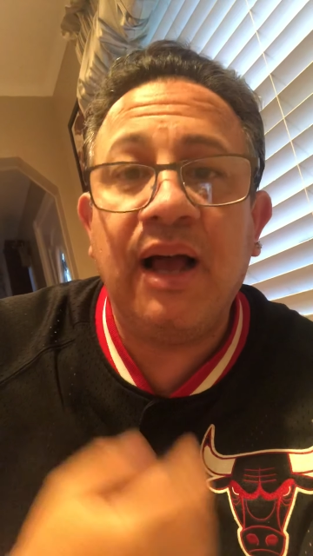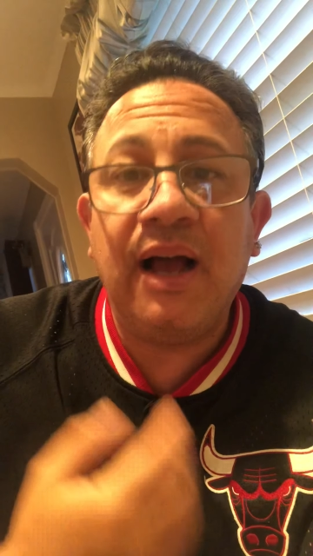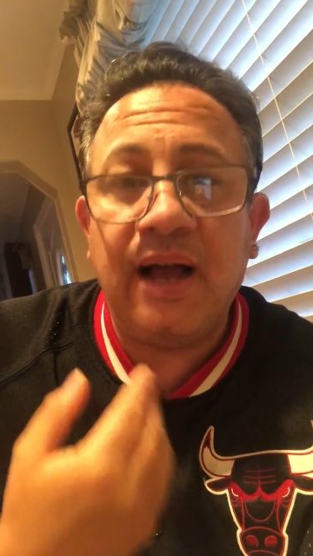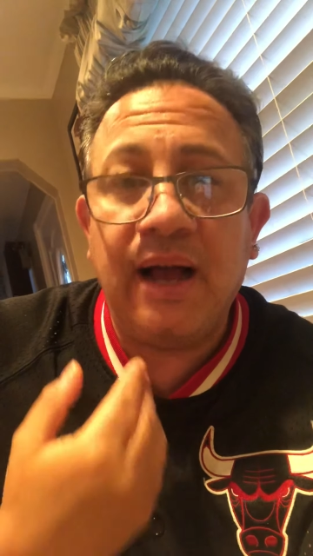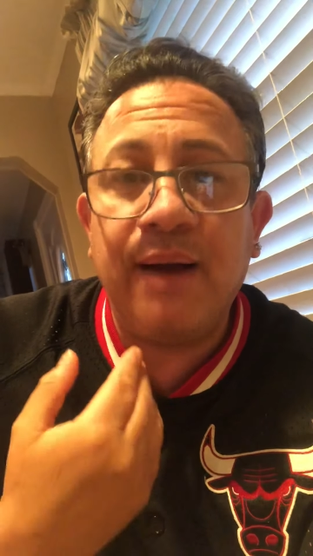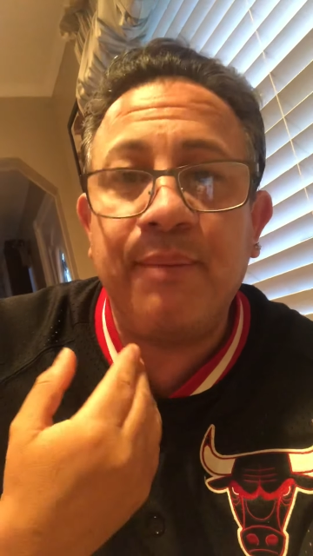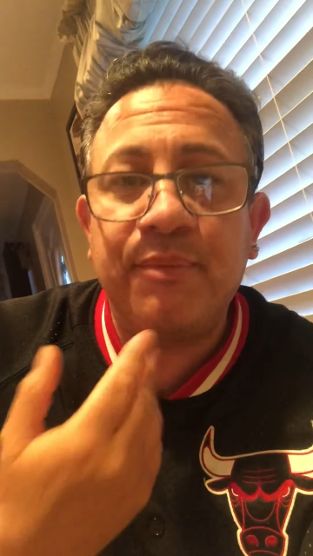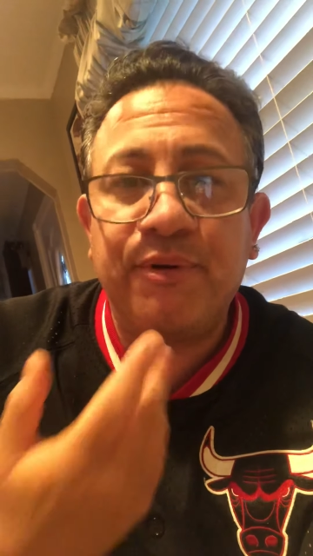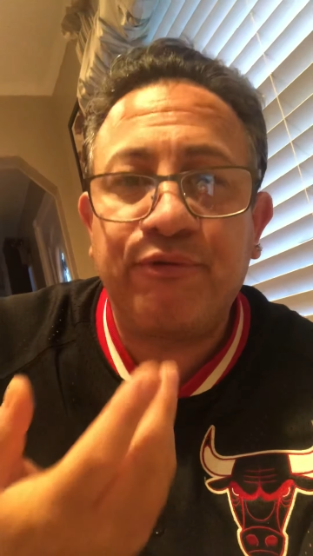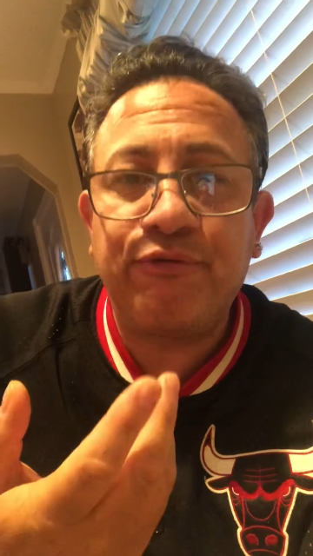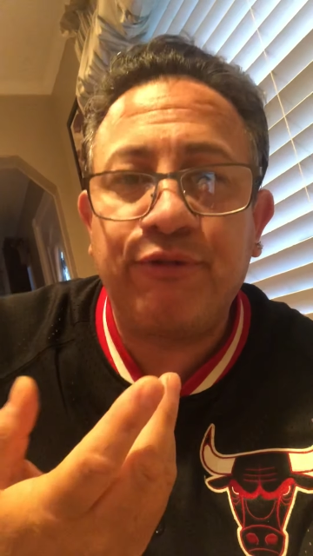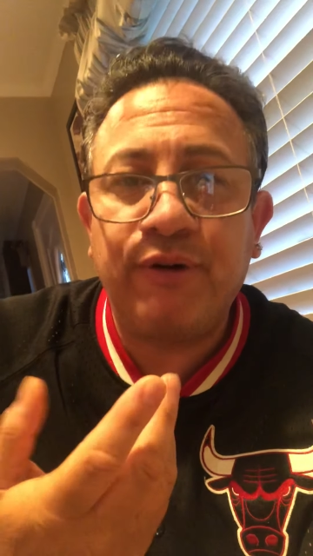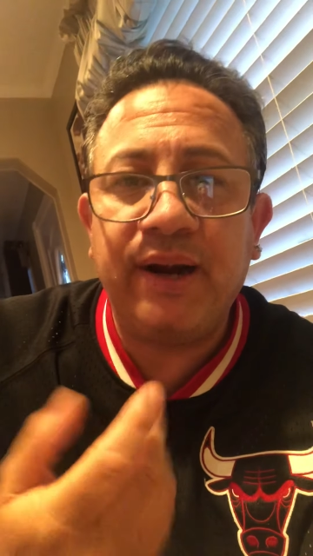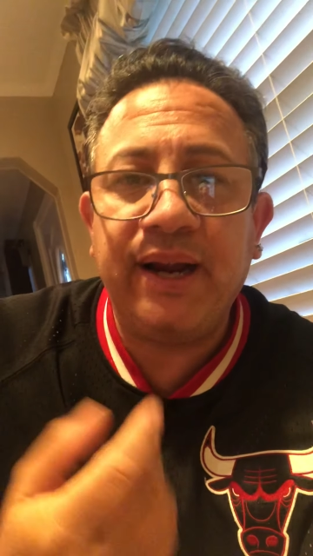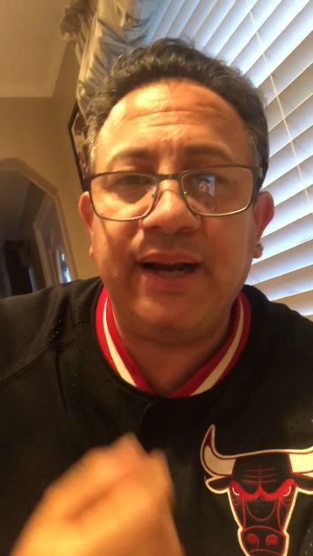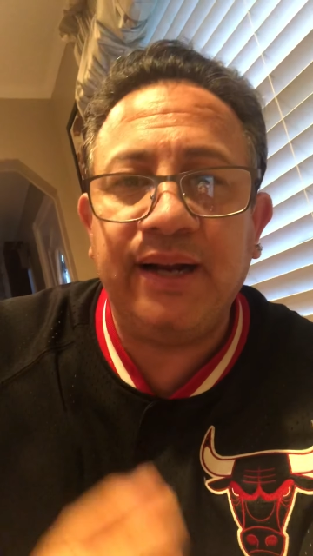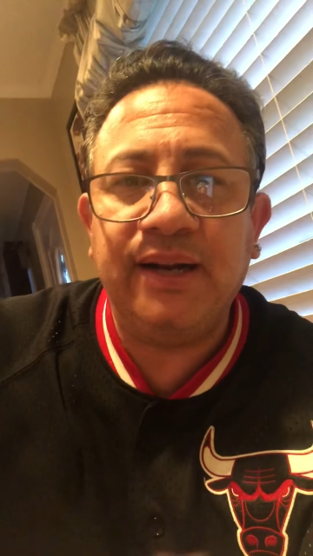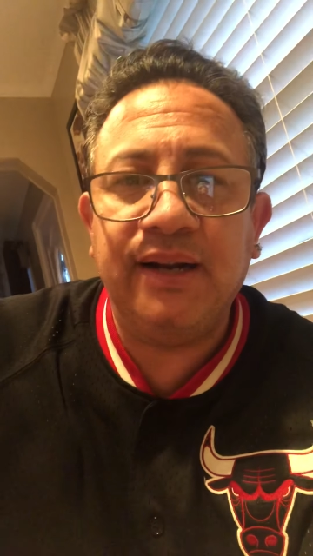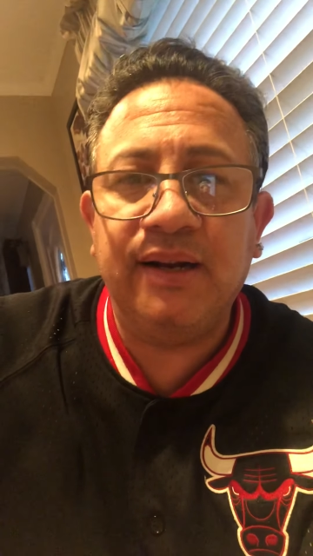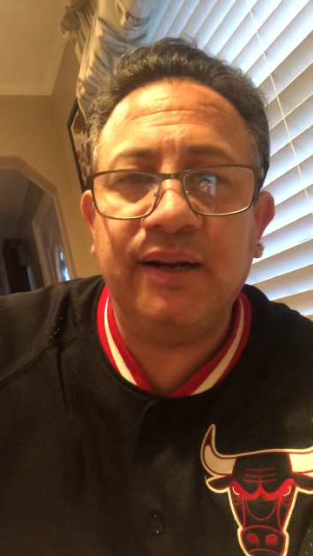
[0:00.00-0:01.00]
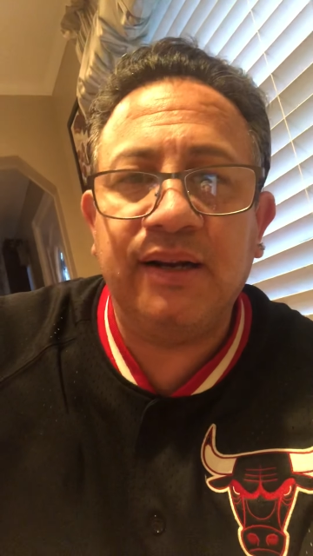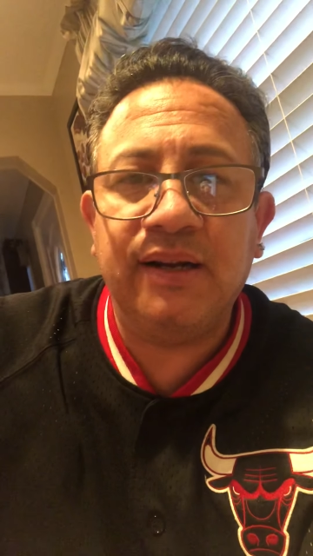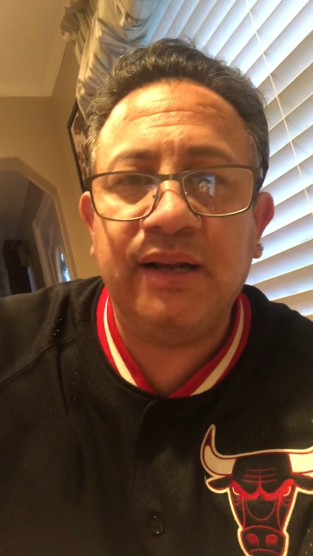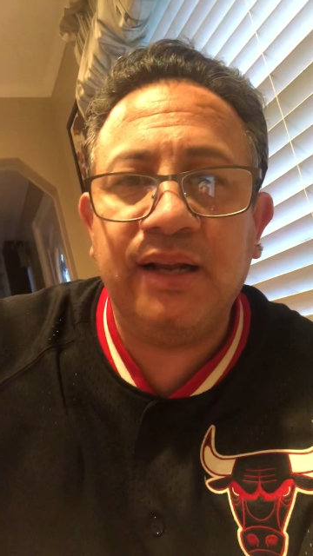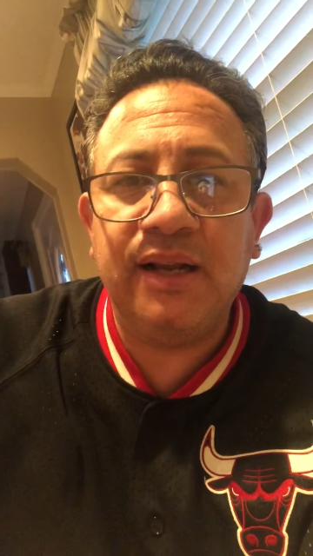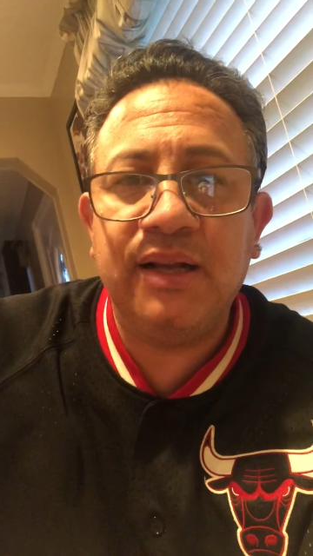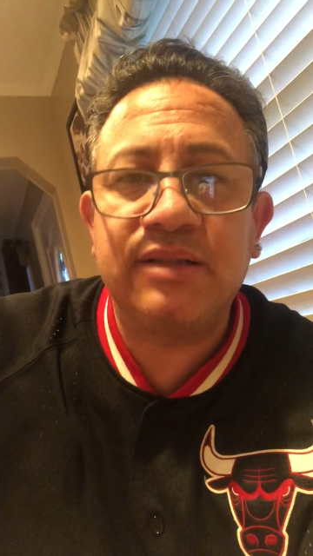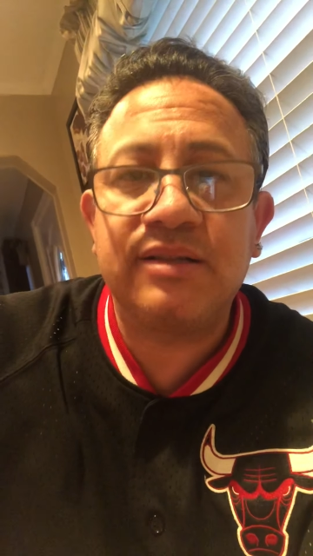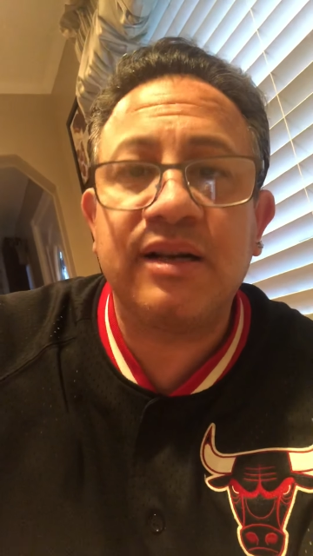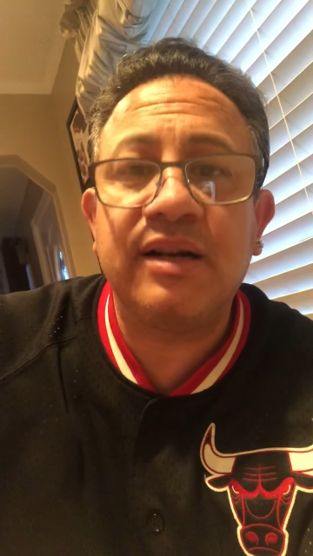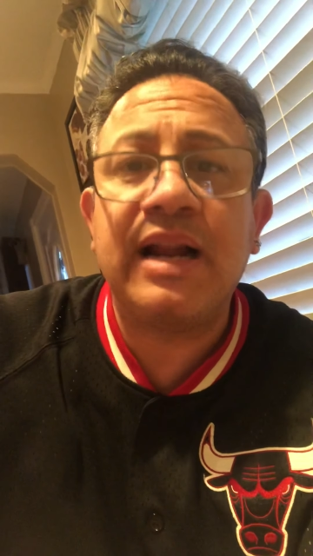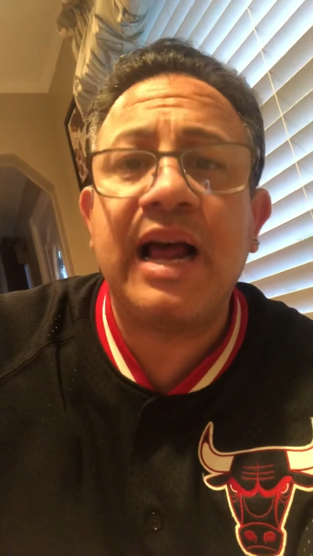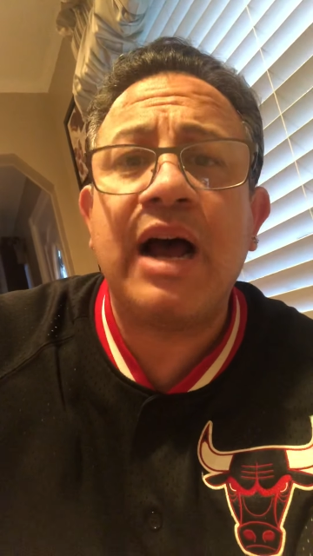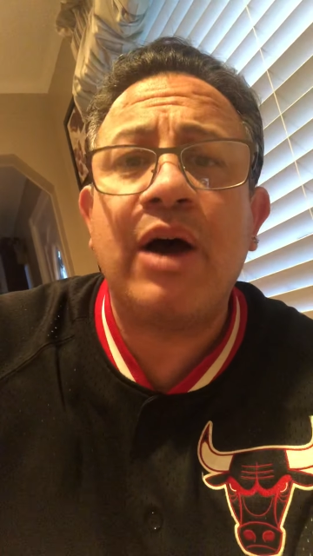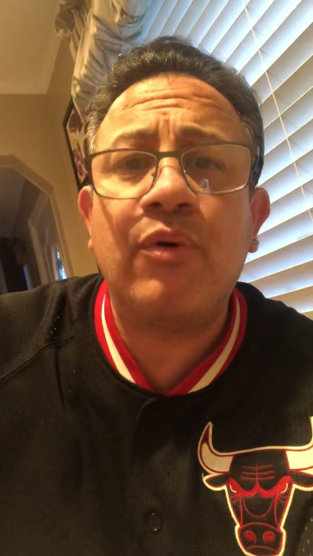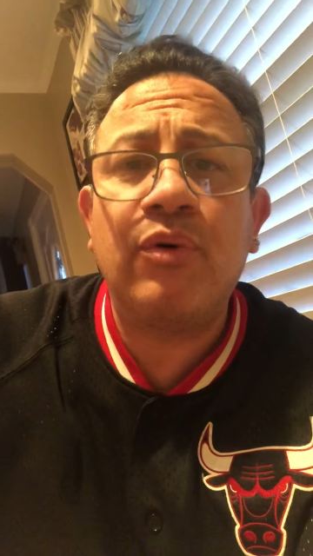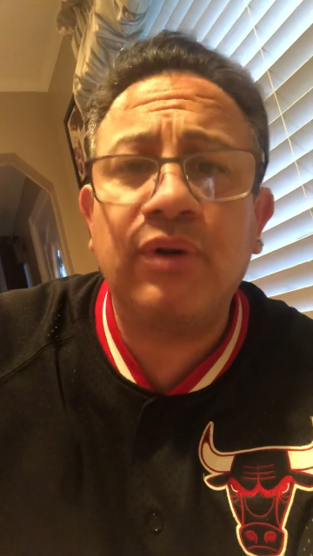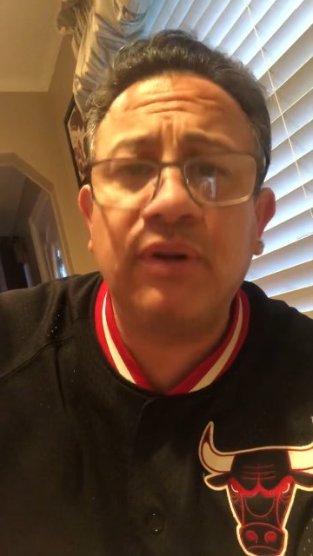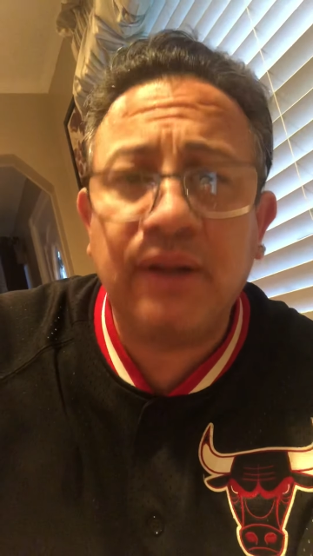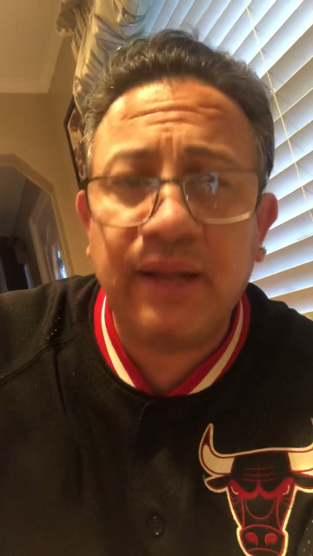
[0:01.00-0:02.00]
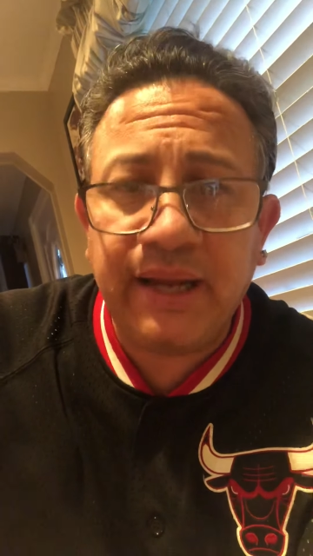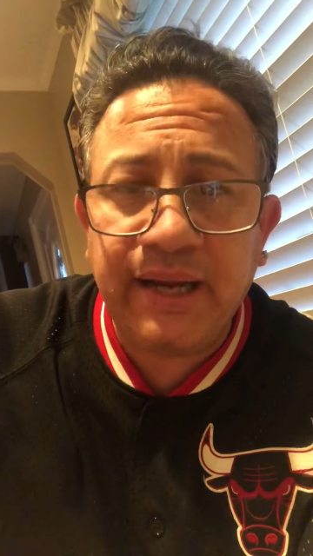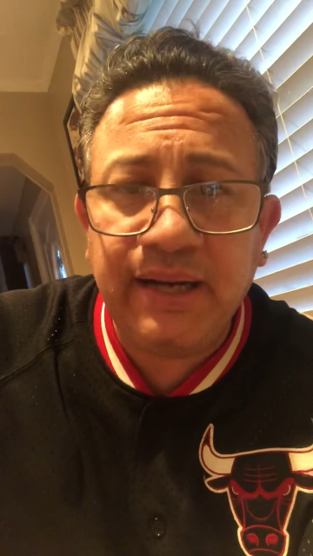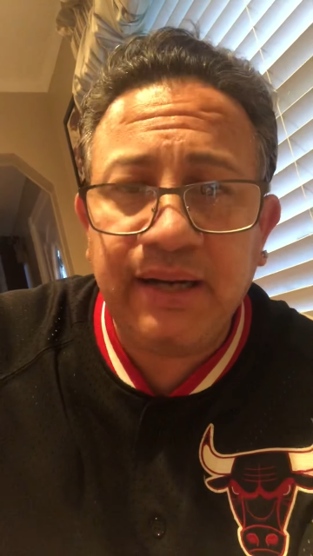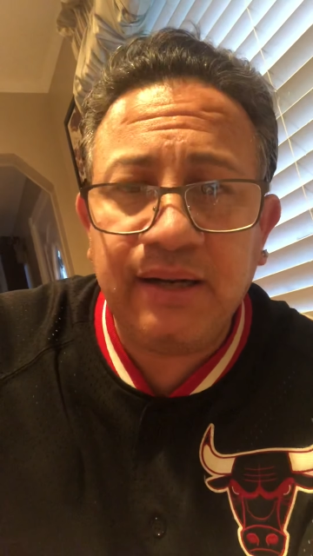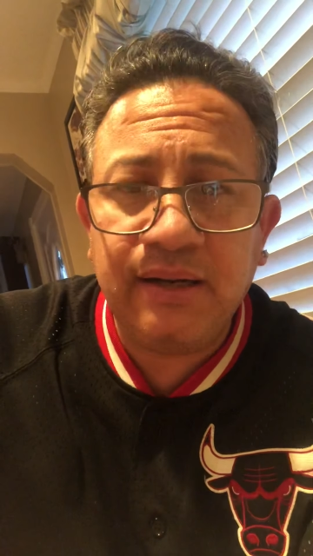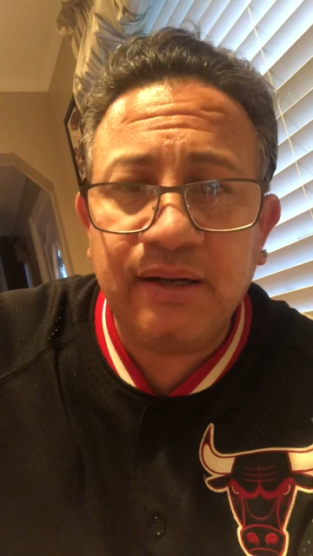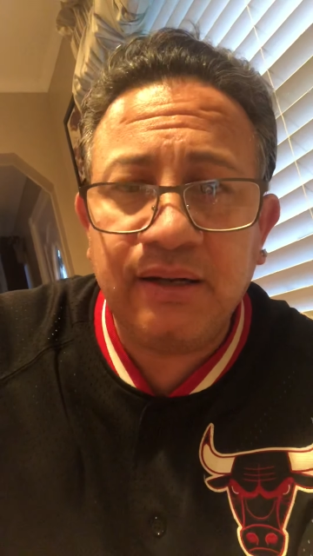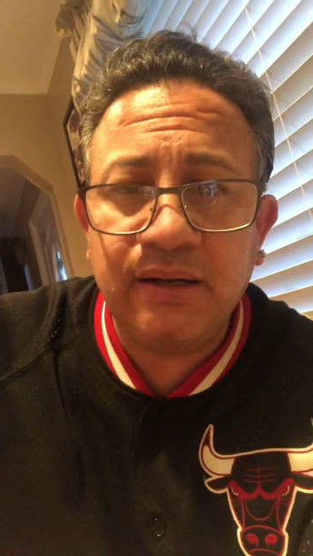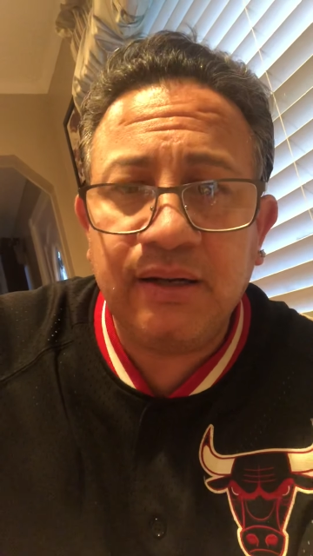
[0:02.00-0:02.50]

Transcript: I'm afraid. It's an hour late.